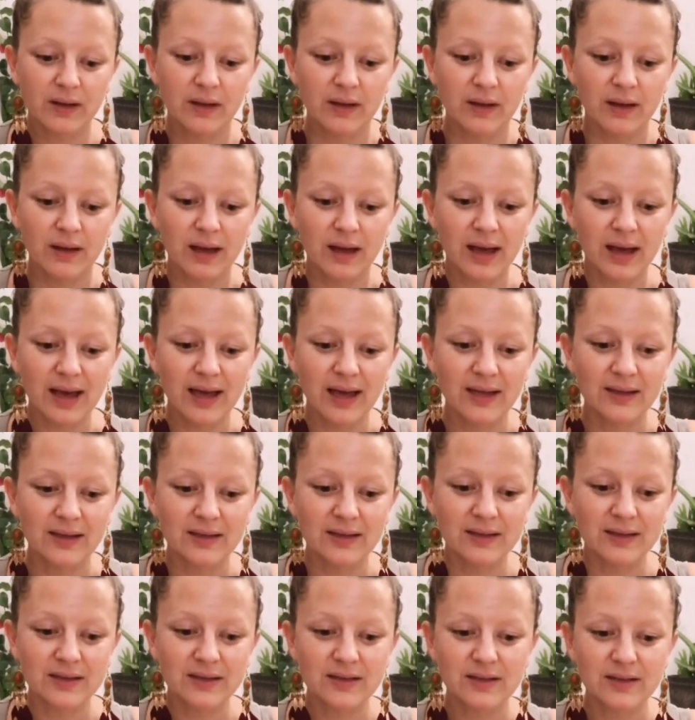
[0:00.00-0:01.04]

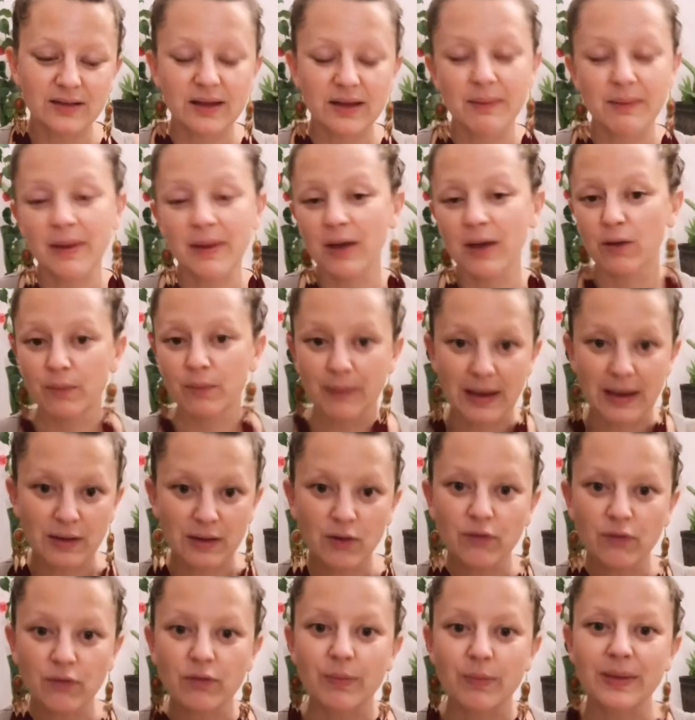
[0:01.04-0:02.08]
And they may or may
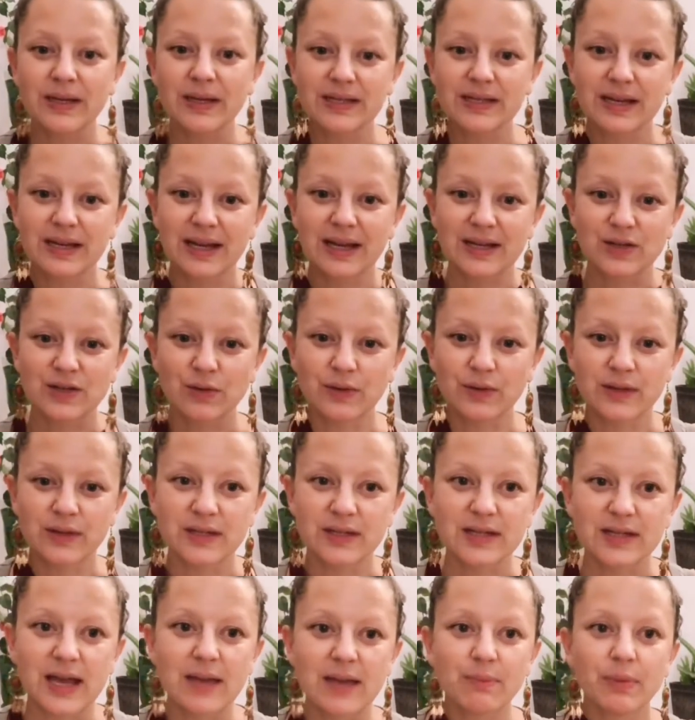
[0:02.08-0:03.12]
not repeat it later on in the
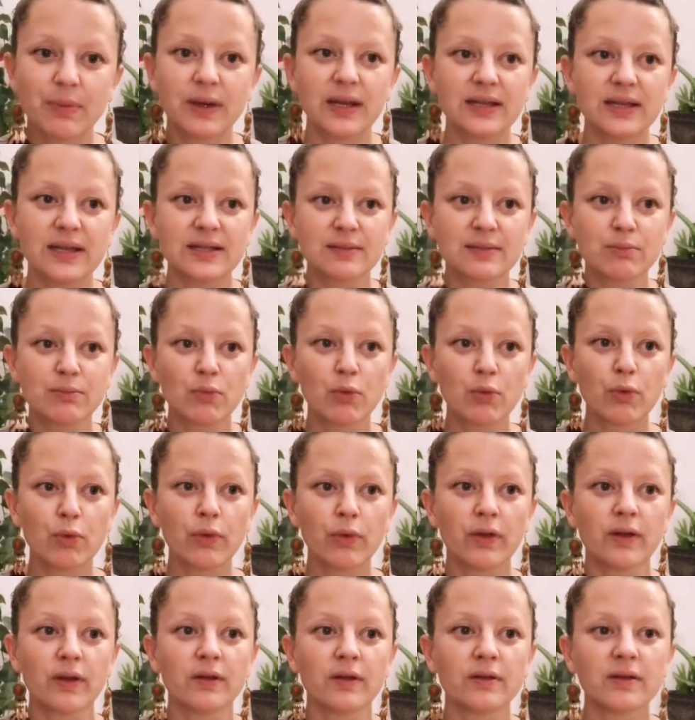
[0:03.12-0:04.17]
day, but it's more
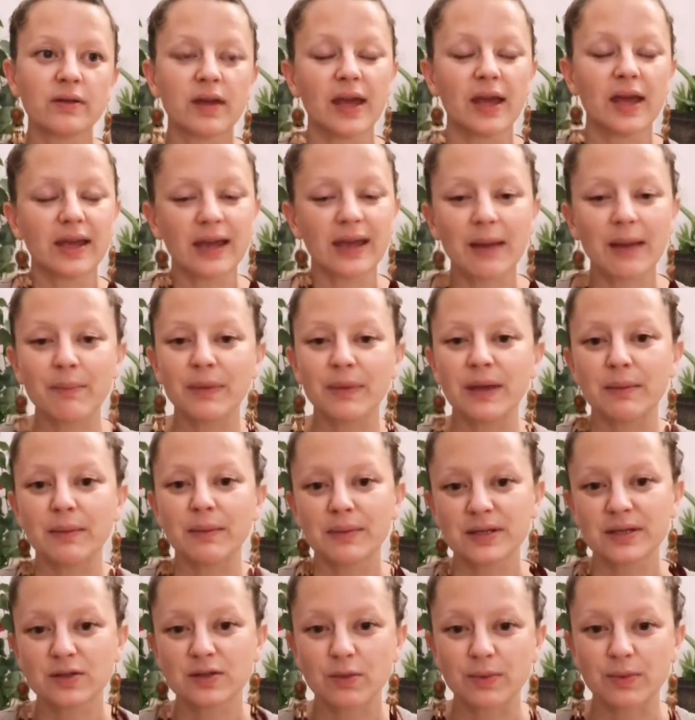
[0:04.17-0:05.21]
that it can be a
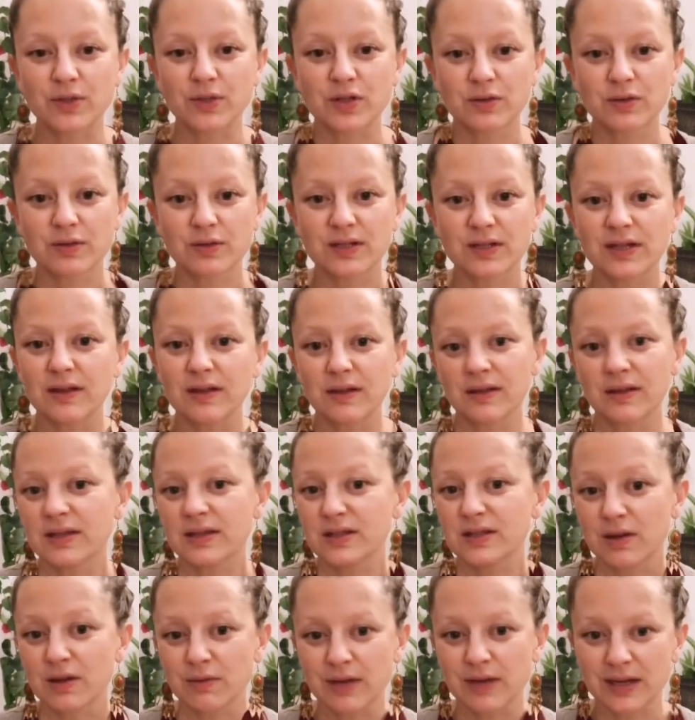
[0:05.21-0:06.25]
missed opportunity that there's
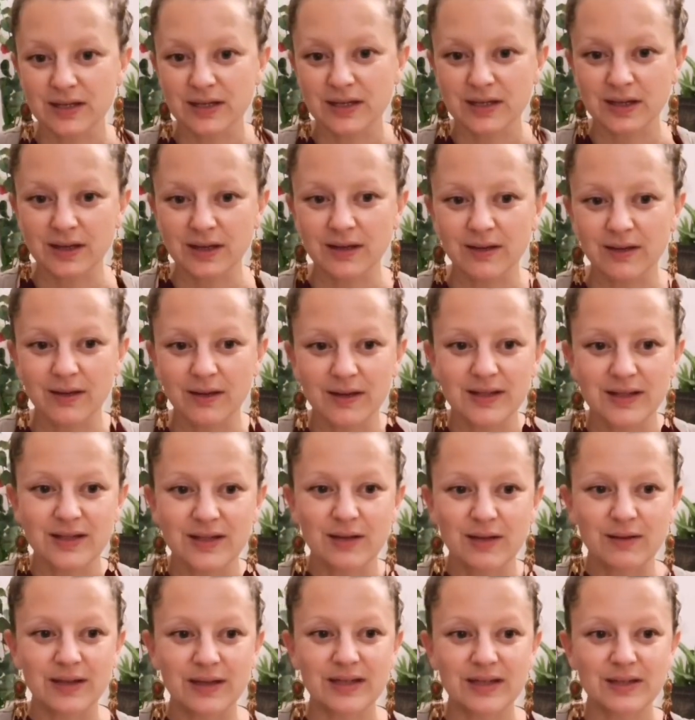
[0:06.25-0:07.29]
no need
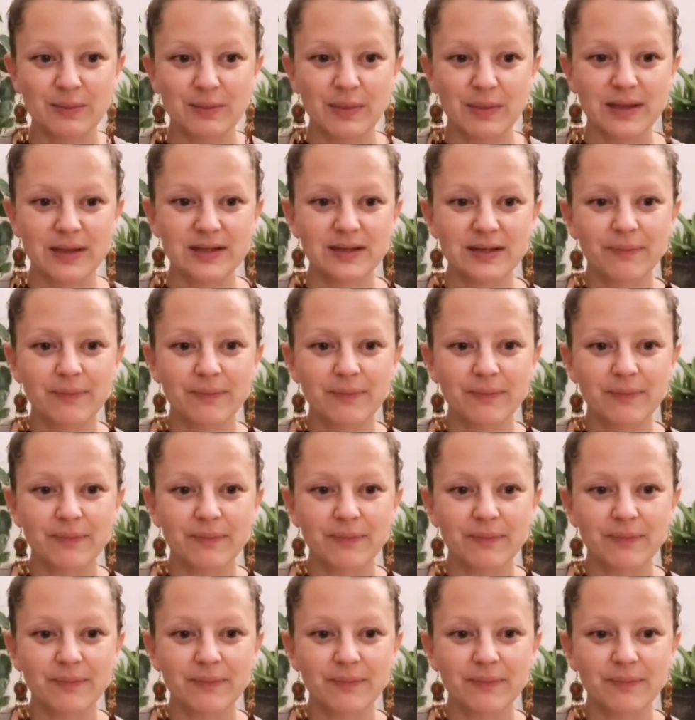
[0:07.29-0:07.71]
to miss.